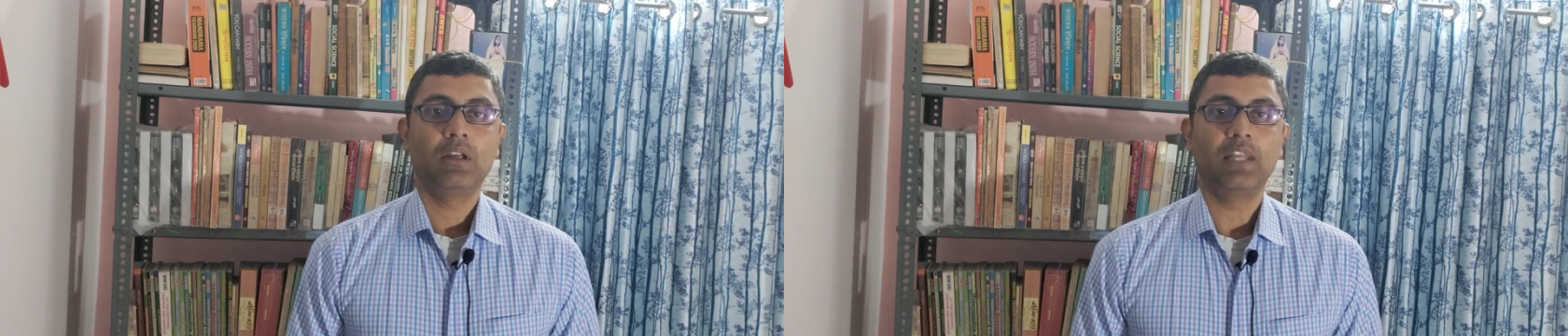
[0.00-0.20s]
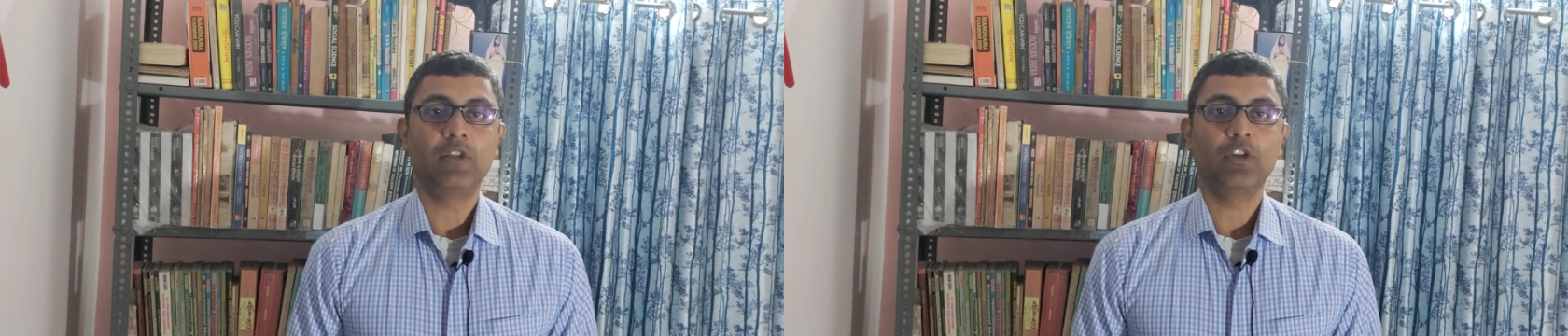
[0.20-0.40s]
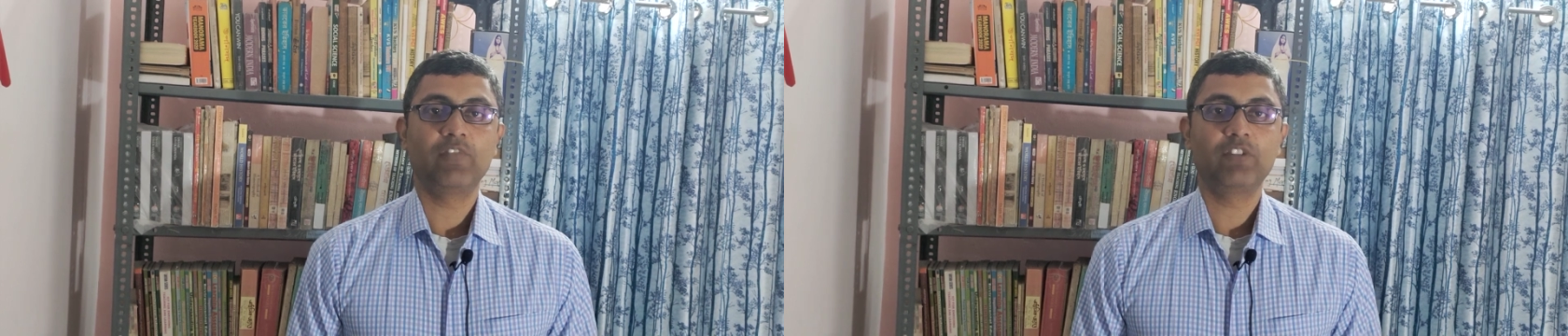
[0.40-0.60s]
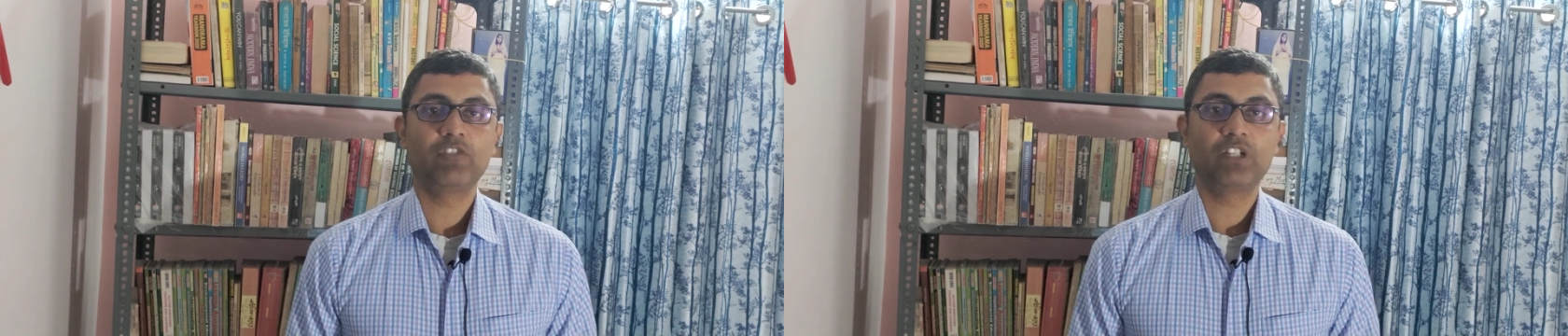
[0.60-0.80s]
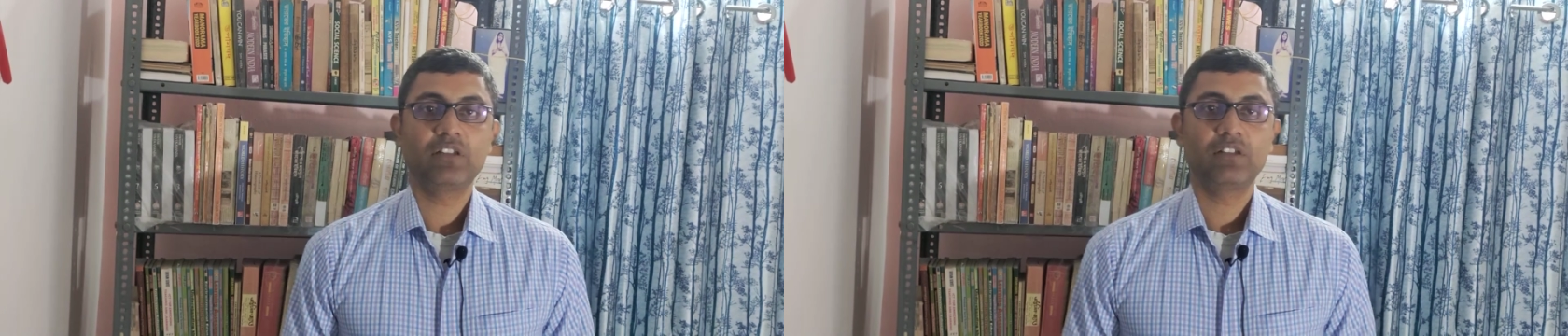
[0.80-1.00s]
Hello
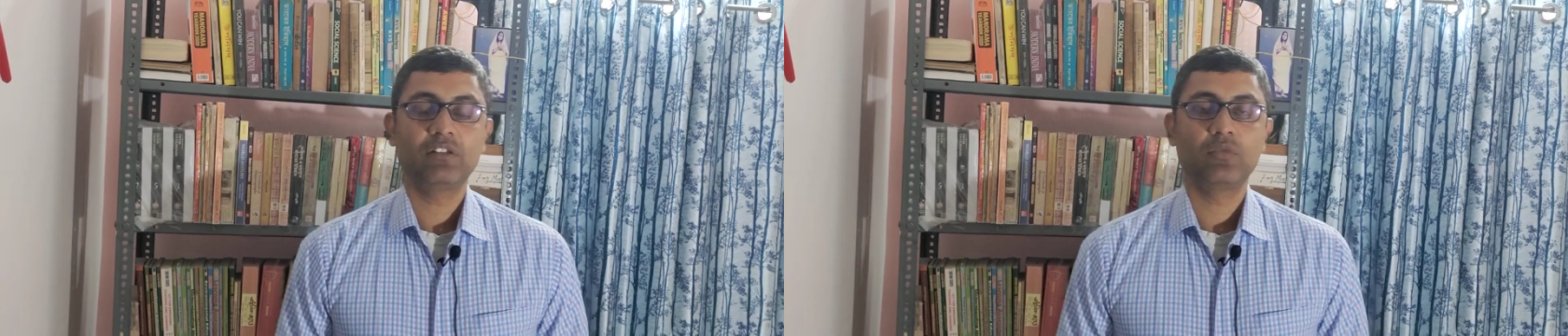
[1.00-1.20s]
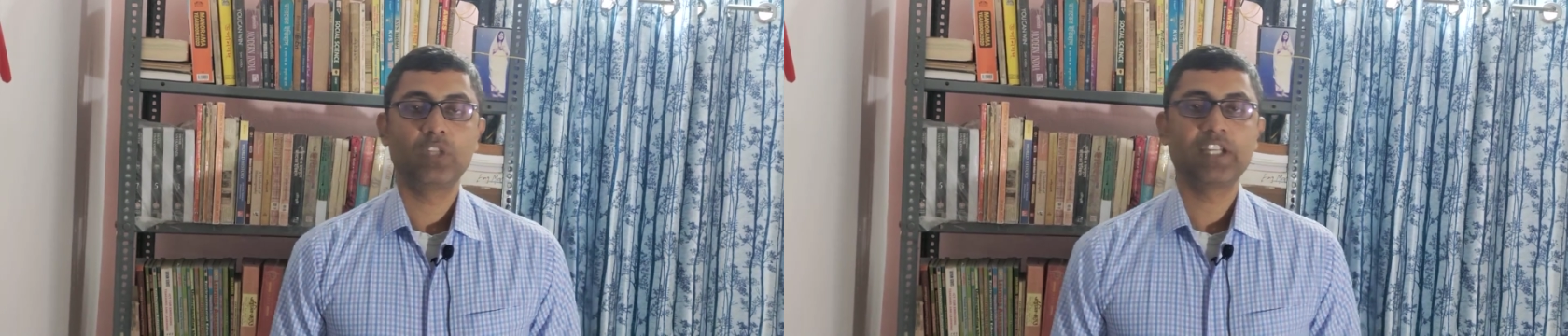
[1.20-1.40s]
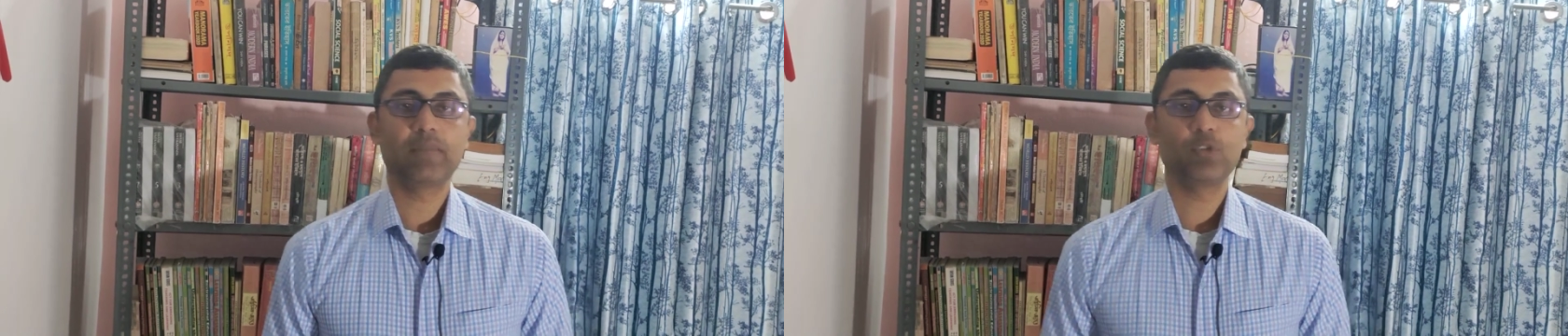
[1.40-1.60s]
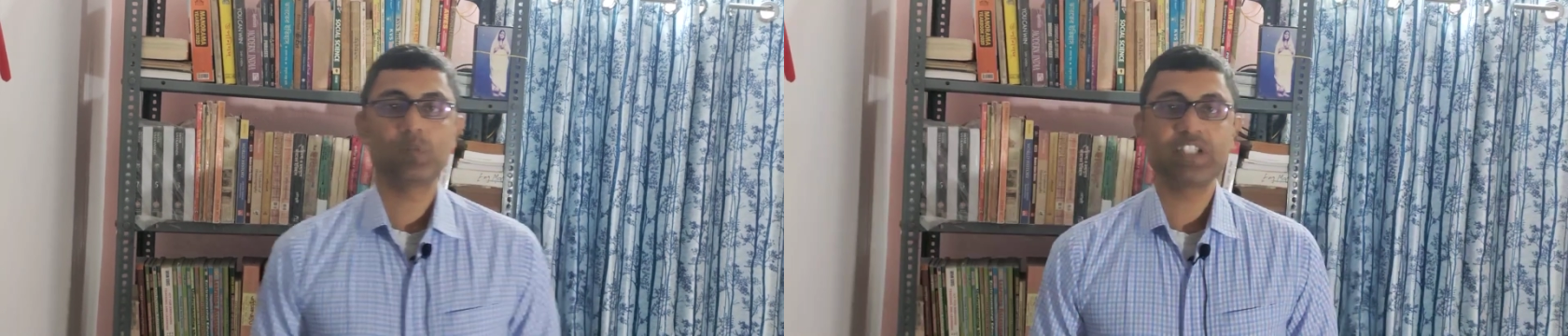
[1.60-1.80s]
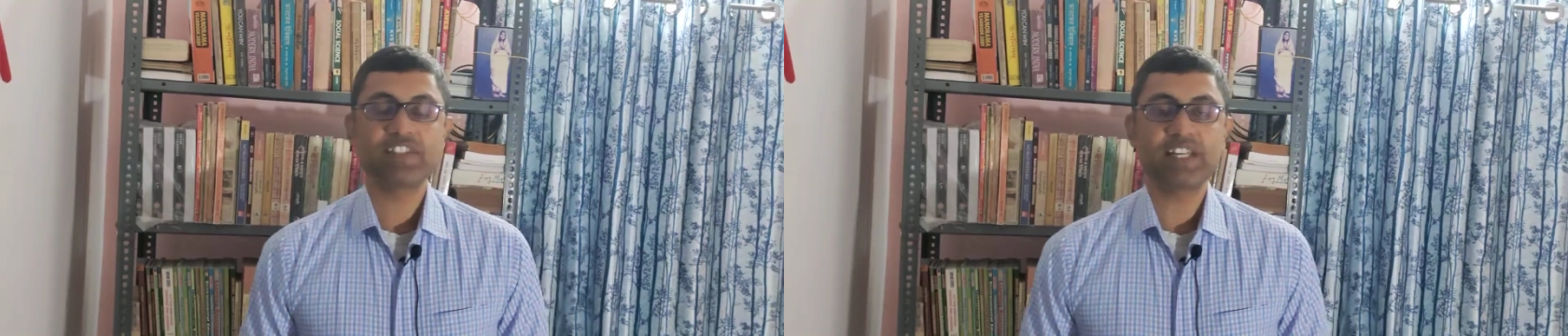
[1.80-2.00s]
everyone, welcome to
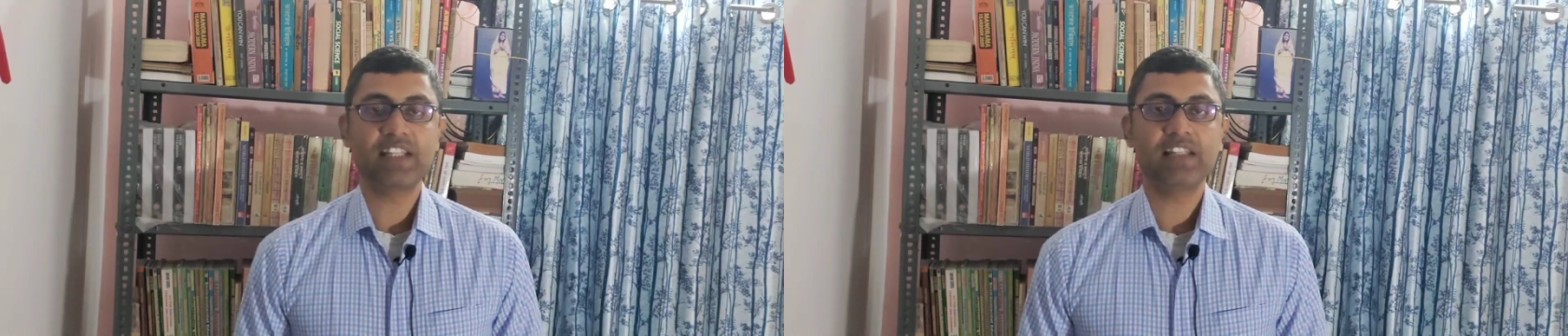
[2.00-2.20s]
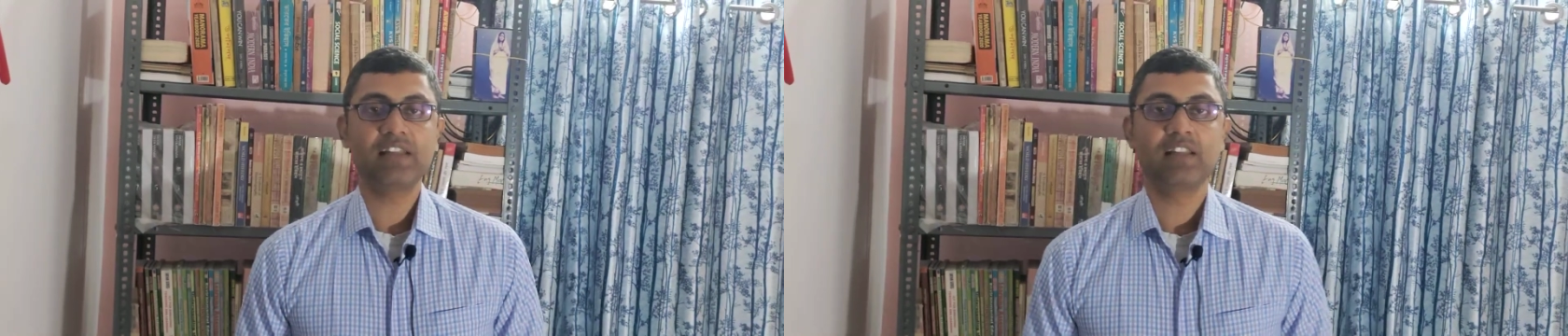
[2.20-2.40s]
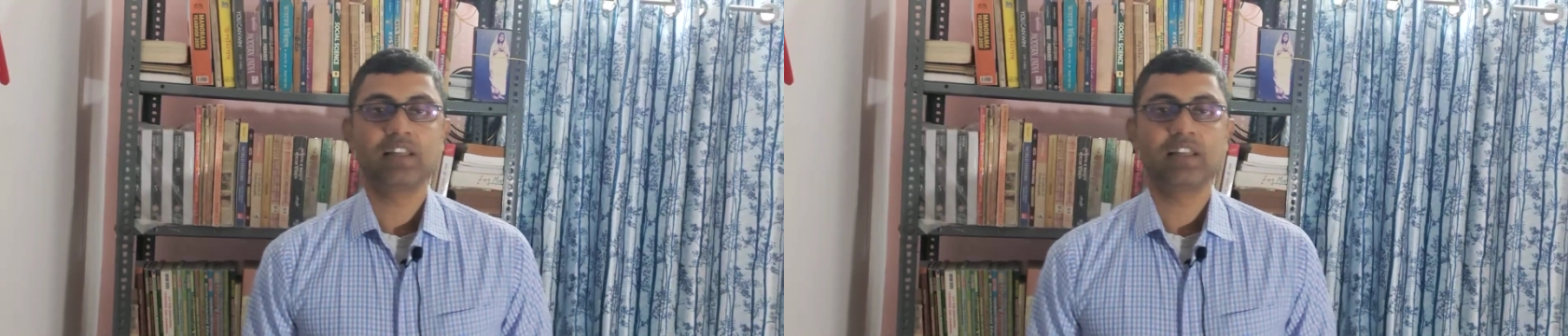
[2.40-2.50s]
my channel